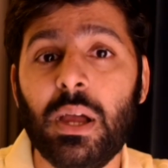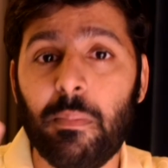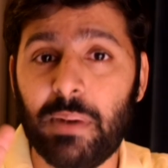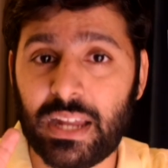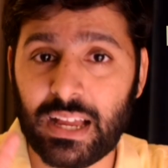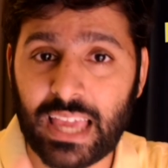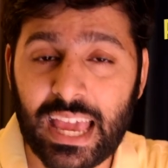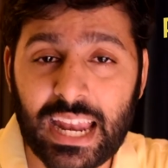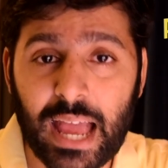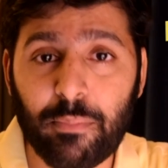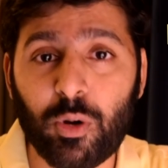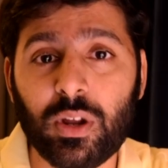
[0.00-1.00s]
But again,
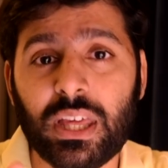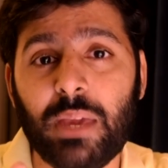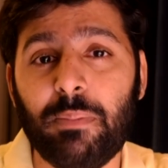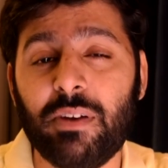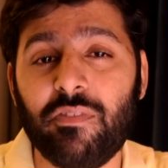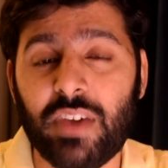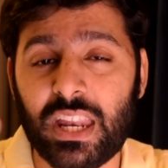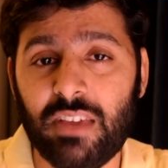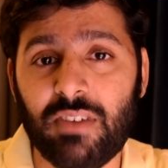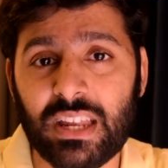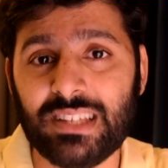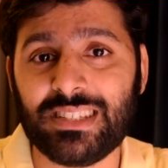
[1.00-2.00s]
I'm going to keep it very,
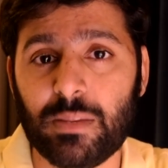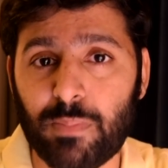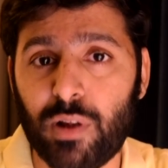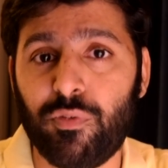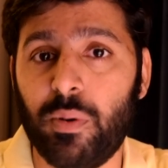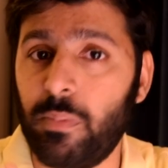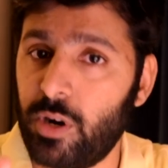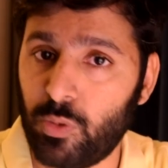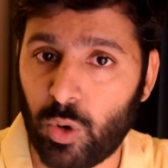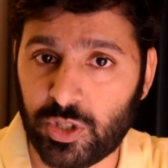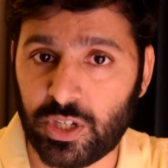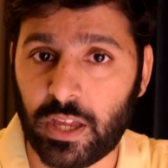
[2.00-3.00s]
very simple for bird
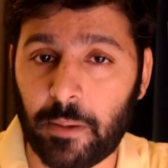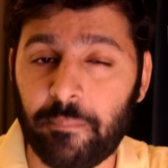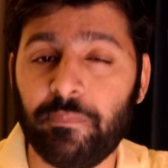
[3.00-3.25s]
watching.